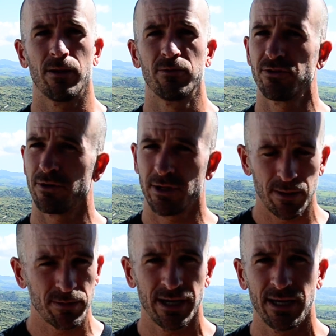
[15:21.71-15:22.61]
Keep
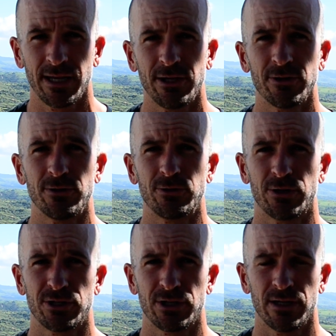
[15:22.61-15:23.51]
taking in your
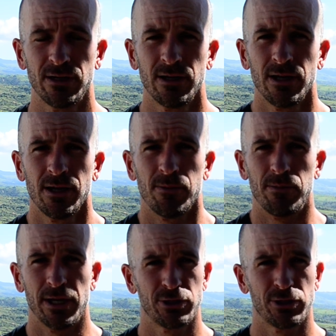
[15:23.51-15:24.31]
nutrition. Make